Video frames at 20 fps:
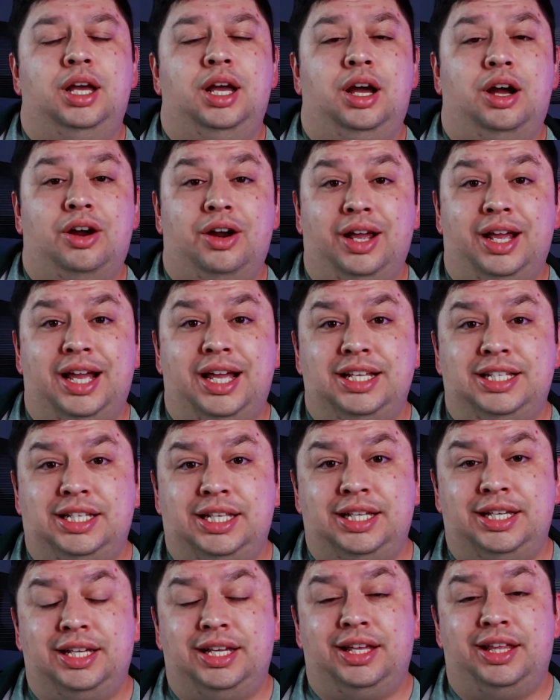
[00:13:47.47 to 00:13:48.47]
All right, guys,
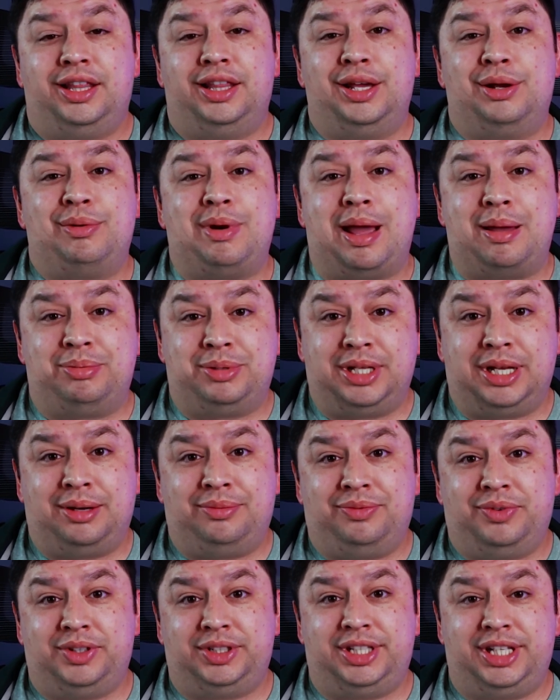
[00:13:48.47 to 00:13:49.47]
that wraps it
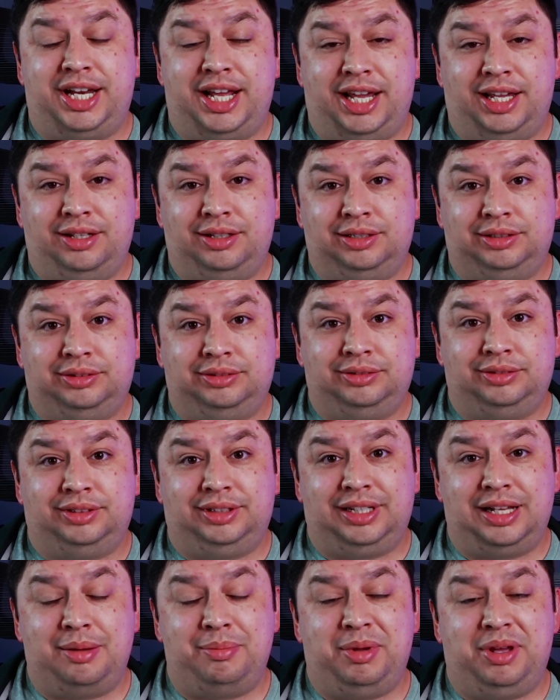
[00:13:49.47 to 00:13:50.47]
up for today.
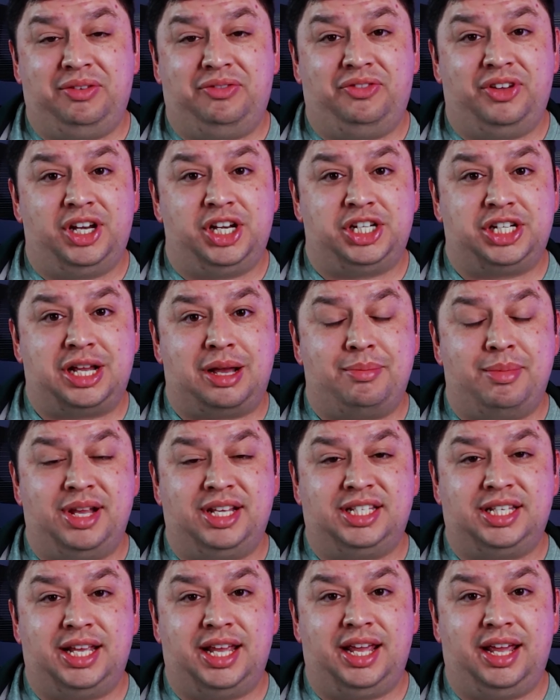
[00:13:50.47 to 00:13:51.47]
Let me finish out by
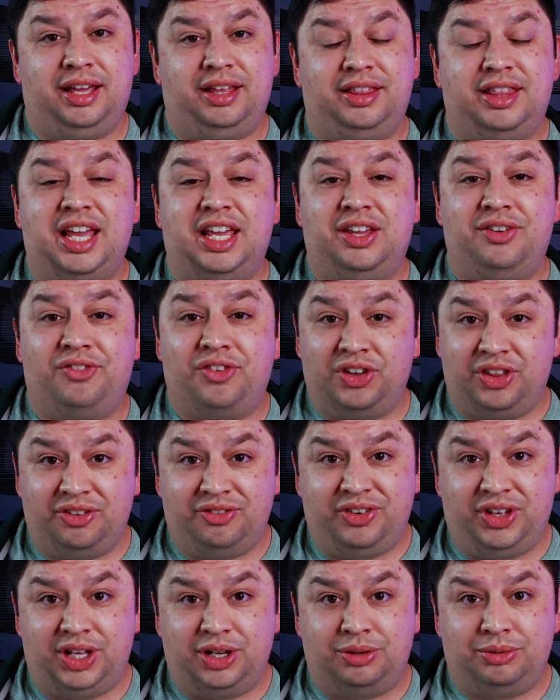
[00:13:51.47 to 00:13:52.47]
saying thank you for the
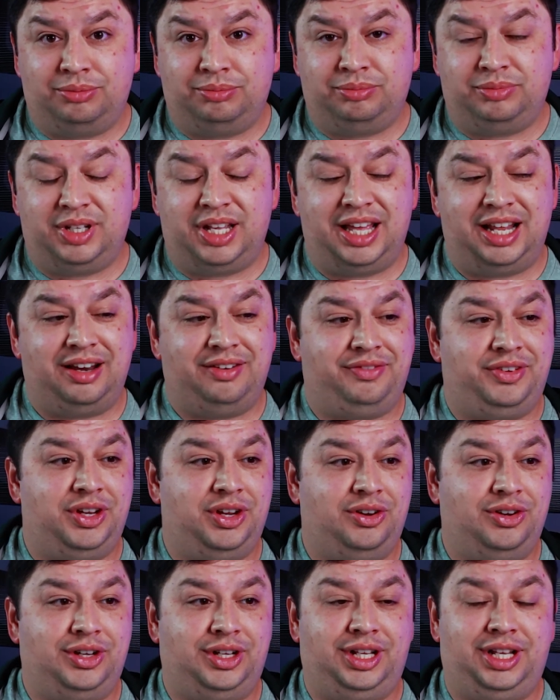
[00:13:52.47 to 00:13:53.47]
view, and if
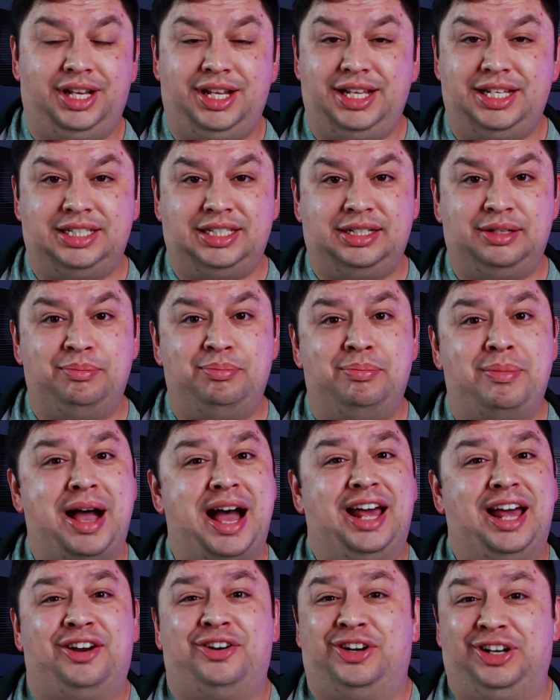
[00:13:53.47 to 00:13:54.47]
you're at least
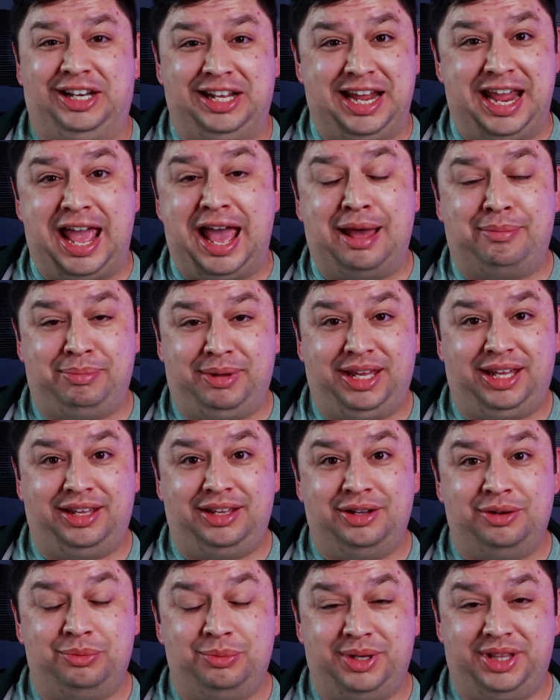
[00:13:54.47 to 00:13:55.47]
moderately happy
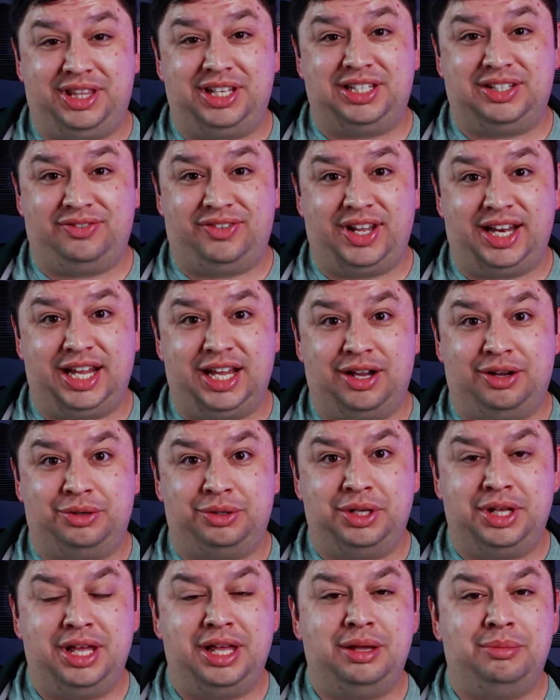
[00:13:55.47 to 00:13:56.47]
with this video,
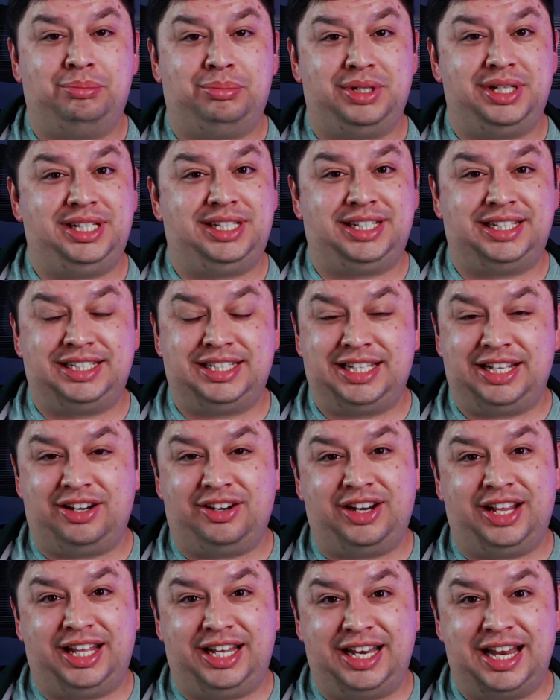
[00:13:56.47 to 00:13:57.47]
please consider
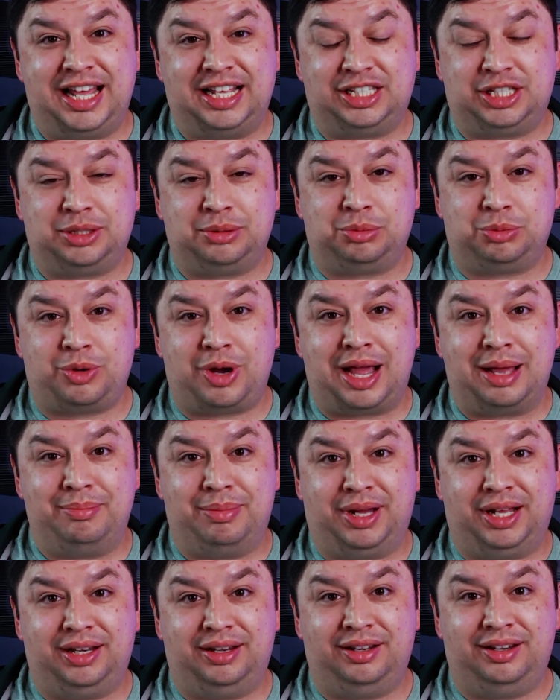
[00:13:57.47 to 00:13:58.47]
hitting that subscribe
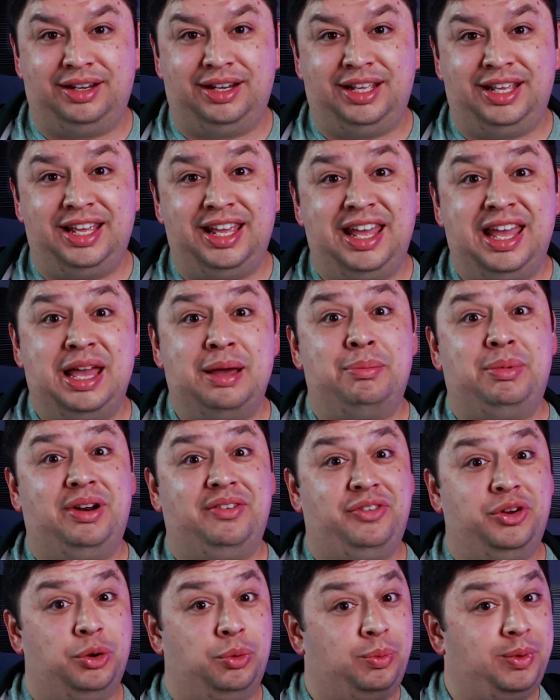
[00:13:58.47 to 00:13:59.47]
button. But
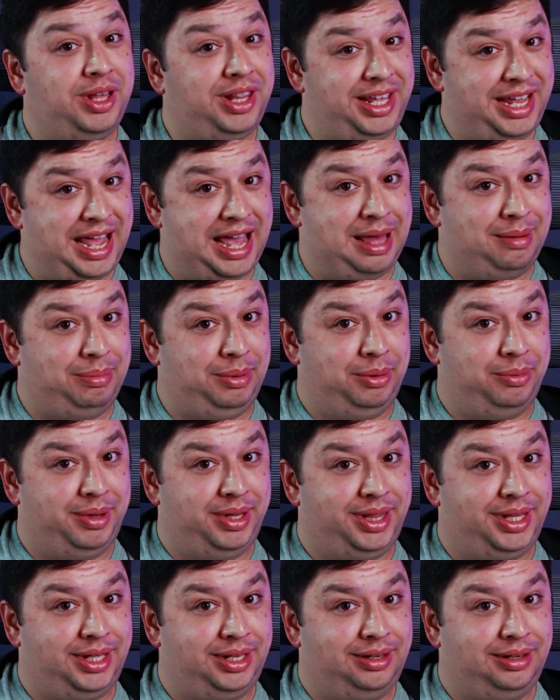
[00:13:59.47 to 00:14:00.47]
if you're really happy
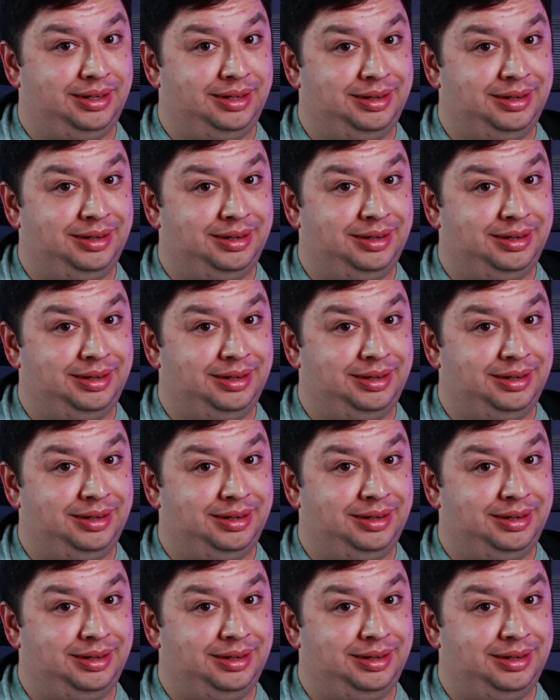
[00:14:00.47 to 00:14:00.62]
with it,